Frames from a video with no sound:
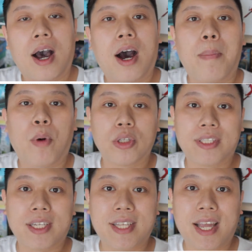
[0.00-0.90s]

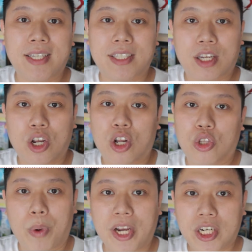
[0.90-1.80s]
monster sets
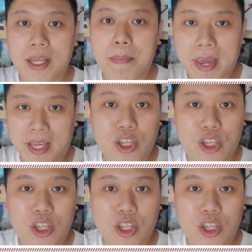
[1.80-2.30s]
to actually make